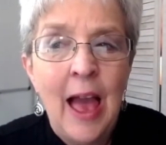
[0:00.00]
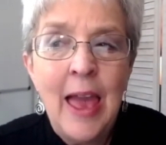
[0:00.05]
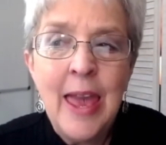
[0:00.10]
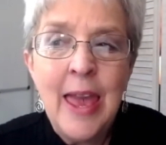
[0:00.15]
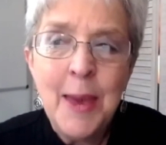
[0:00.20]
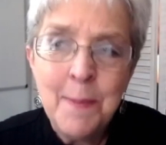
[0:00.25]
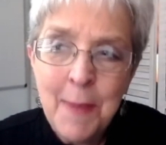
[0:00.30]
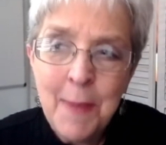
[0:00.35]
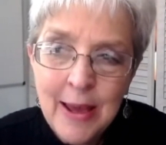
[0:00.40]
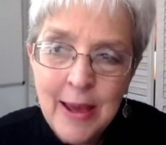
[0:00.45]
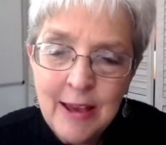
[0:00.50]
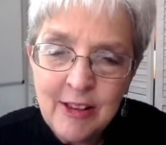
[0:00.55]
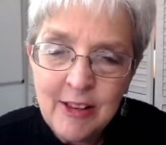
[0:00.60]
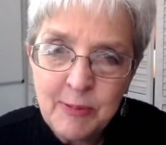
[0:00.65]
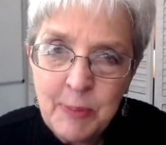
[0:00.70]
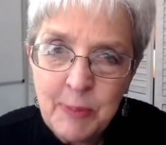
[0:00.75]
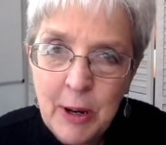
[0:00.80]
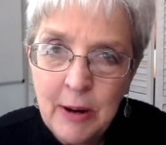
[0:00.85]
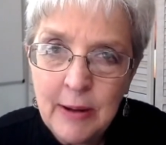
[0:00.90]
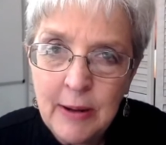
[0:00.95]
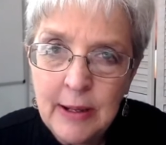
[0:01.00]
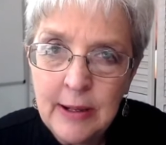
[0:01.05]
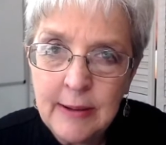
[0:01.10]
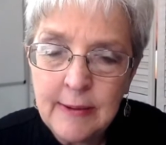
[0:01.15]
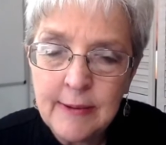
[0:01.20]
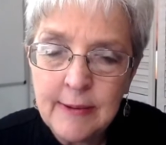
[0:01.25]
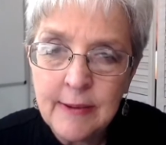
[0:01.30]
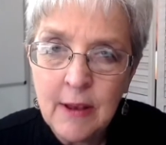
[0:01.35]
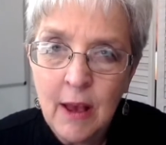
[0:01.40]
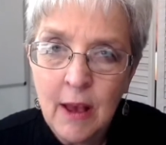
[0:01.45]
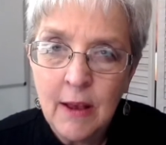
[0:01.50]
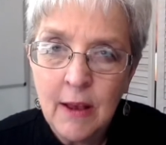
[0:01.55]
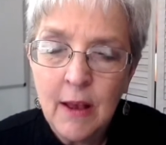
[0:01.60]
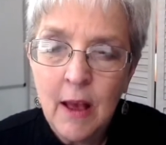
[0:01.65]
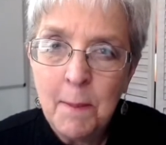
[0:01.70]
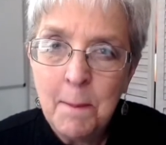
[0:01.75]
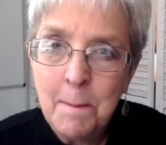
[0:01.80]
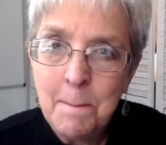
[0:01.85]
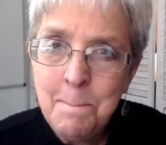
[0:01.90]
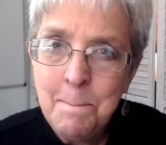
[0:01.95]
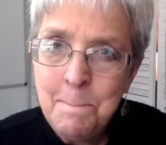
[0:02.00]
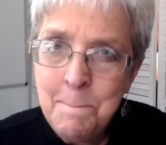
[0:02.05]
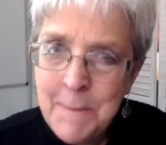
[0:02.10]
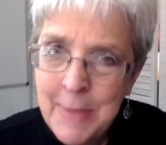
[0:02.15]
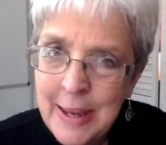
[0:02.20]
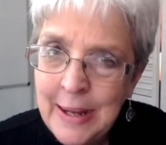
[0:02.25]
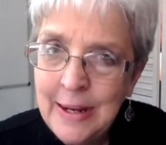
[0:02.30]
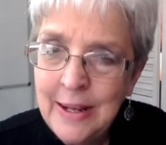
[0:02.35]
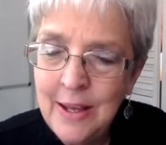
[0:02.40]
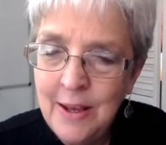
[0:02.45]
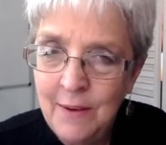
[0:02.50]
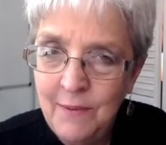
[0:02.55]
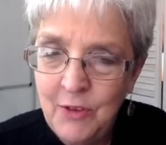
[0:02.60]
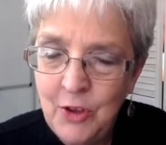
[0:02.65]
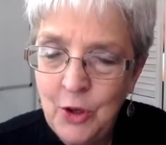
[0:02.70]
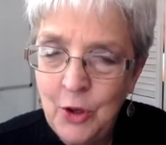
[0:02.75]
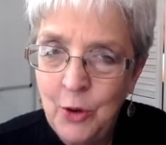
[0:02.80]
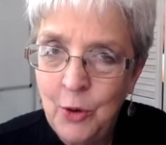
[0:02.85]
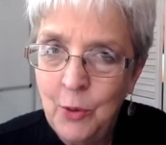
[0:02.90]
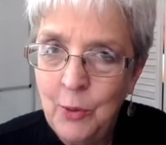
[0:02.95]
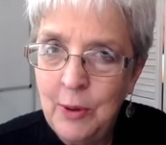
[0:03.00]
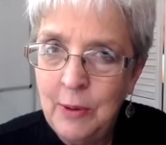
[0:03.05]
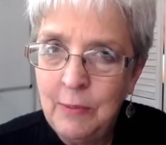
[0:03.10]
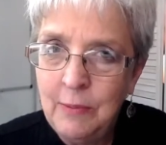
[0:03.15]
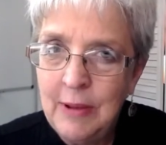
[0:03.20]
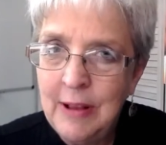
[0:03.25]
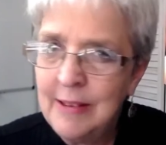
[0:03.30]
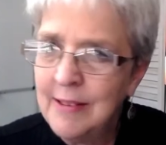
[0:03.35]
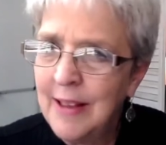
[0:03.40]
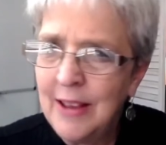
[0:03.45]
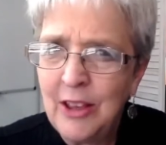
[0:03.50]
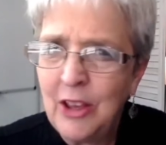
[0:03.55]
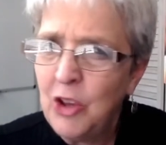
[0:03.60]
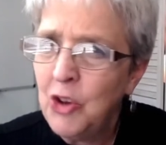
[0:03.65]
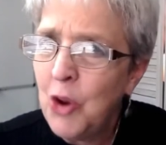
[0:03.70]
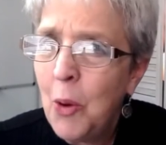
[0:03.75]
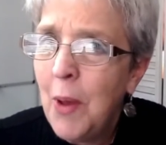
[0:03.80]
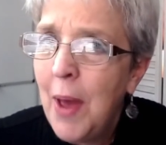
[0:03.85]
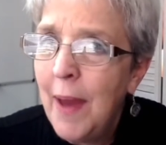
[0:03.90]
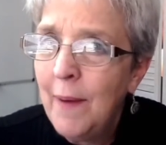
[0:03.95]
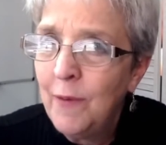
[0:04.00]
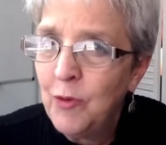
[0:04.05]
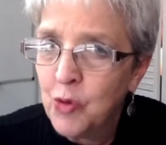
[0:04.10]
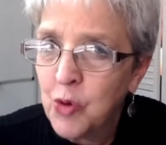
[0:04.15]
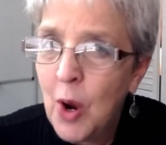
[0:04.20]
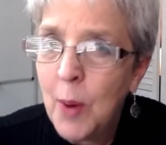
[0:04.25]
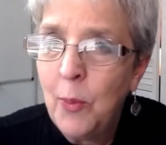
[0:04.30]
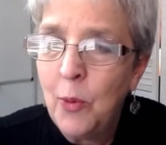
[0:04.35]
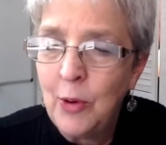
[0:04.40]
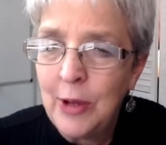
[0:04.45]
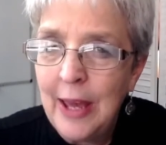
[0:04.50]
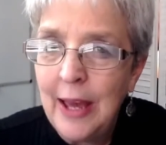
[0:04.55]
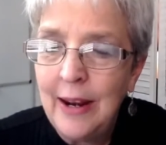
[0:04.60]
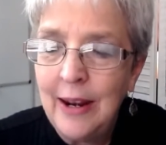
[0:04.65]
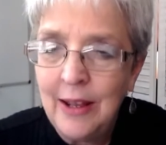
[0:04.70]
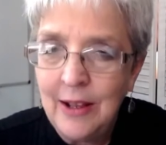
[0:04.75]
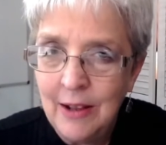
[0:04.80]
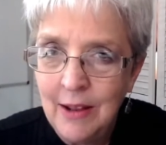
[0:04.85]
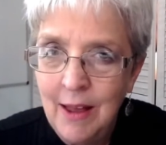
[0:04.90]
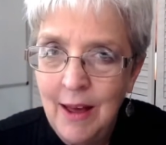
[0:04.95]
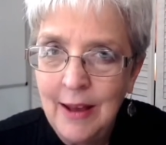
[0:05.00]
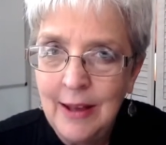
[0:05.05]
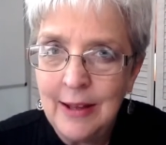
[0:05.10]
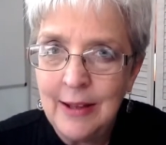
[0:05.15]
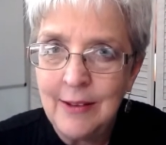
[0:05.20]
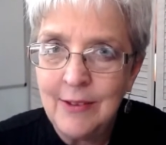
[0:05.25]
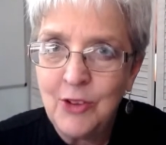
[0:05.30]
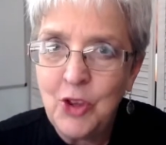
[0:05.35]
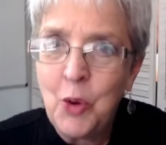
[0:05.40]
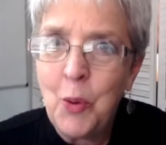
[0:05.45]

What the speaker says: In my experience, many of you, it's like you don't have trouble getting clients.